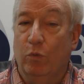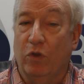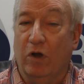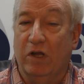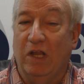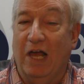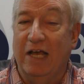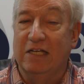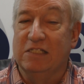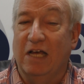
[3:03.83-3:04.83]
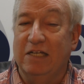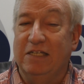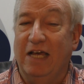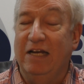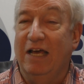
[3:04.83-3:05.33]
with our clients on
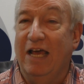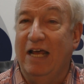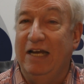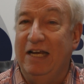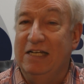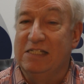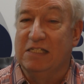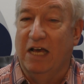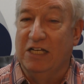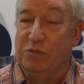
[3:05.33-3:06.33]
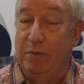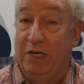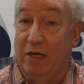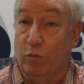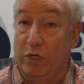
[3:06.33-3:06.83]
data and insights,
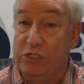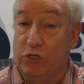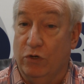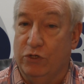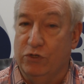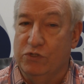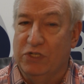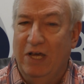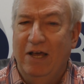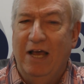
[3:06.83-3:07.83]
meaning researchers.